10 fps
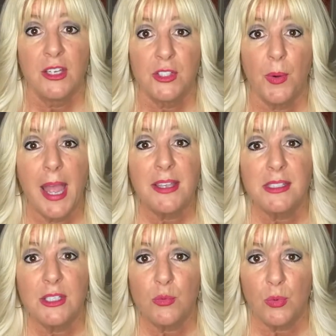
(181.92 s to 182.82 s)
So as
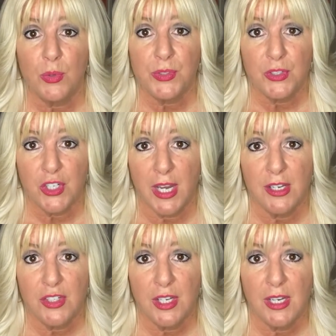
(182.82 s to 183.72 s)
these roles are
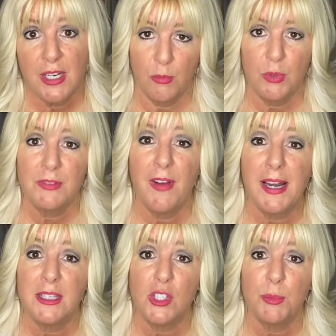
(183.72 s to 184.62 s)
changing, we're
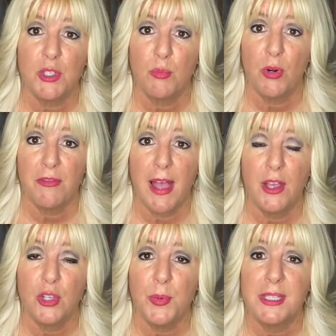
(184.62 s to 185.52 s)
finding so much more
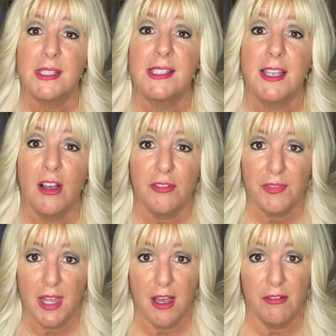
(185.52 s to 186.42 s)
value in
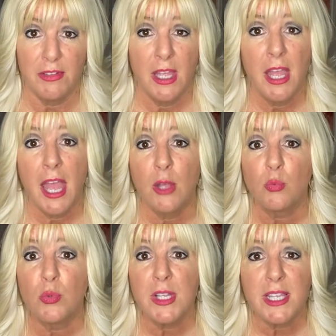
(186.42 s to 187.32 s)
self-love
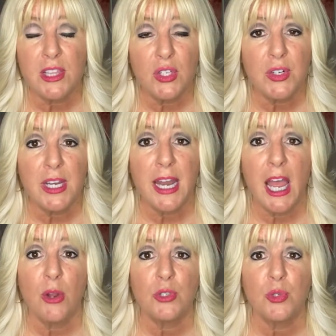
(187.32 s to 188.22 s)
and really learning
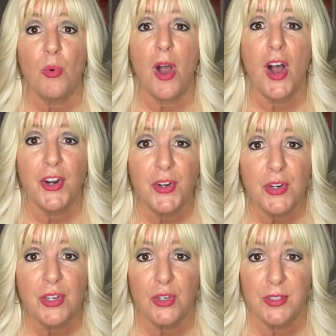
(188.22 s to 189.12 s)
how to
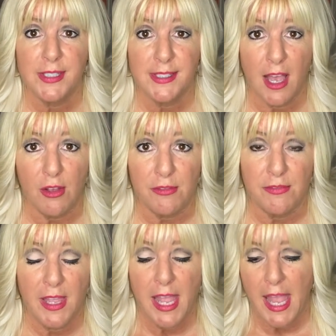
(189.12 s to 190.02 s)
honor yourself
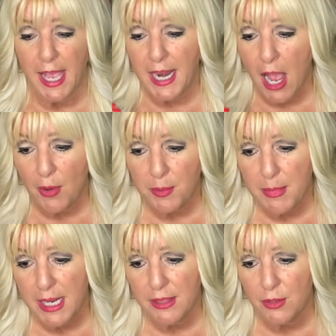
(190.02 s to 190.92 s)
and how to
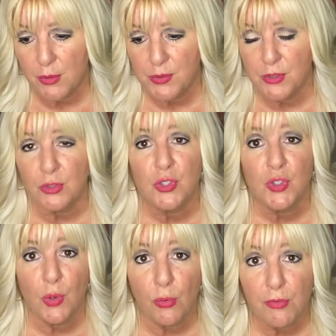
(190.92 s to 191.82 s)
make those
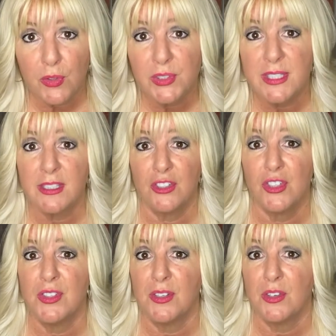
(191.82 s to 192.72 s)
soulful
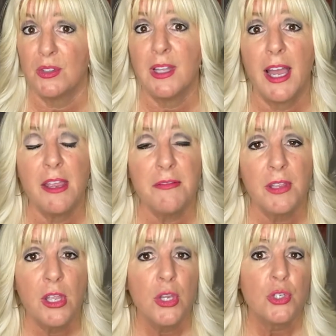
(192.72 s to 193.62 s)
decisions in your life
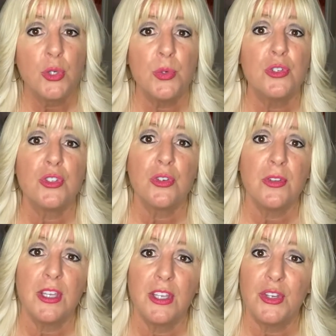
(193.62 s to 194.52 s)
to ensure
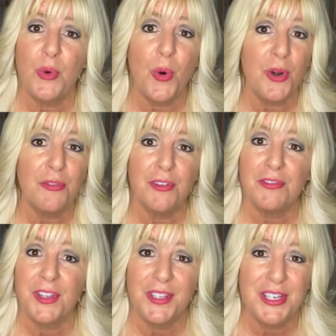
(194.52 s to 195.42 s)
that you're
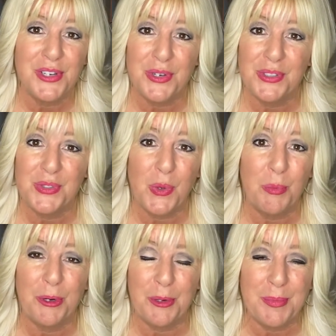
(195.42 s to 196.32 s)
fulfilling your soul
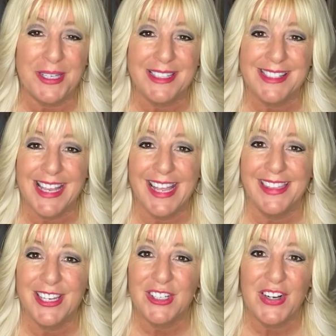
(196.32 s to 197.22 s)
purpose and
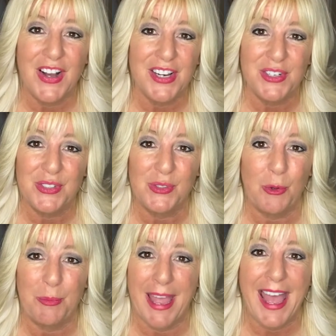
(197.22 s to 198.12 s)
that you're on your
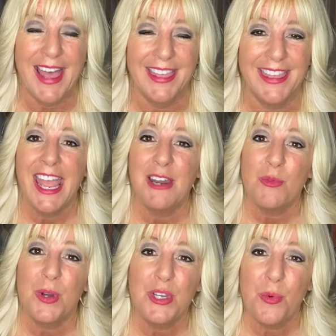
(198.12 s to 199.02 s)
soul path. And
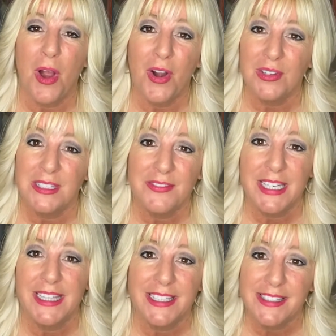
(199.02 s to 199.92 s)
when you are living
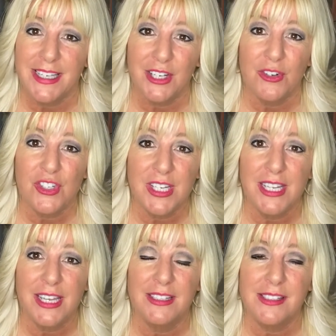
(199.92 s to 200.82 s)
in this
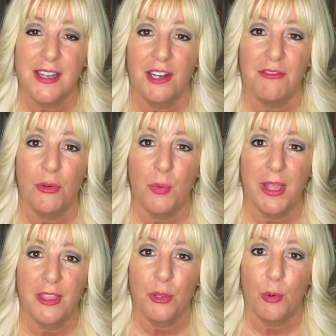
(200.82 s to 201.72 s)
energy instead of the way
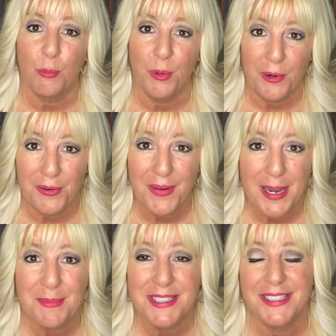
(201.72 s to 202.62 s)
that you were
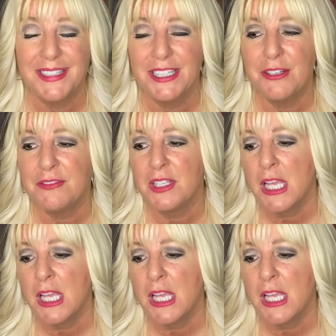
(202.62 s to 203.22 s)
programmed to live,